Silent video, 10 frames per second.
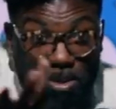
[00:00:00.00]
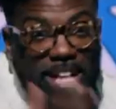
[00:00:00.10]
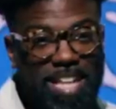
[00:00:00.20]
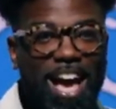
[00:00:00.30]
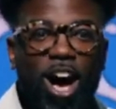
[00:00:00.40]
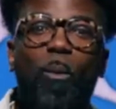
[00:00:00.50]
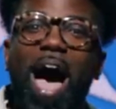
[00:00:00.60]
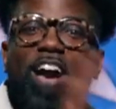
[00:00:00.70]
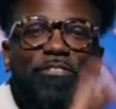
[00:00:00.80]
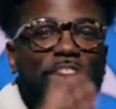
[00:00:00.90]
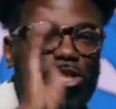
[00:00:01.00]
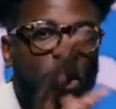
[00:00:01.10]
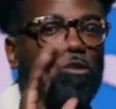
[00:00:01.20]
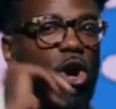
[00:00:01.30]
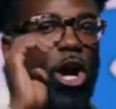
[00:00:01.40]
what I said. Wow, you finished
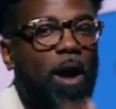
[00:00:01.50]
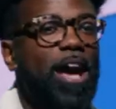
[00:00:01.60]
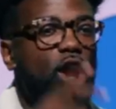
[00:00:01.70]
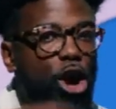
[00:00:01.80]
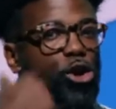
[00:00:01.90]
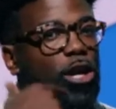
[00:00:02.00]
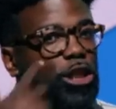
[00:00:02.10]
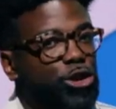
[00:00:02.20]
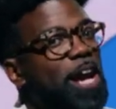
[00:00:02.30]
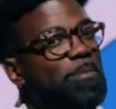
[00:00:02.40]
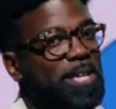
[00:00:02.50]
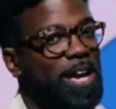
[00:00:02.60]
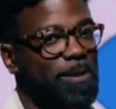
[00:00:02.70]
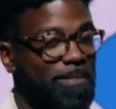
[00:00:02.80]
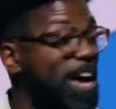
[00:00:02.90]
growth track. Great. Are you on a dream
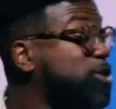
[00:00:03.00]
team? I was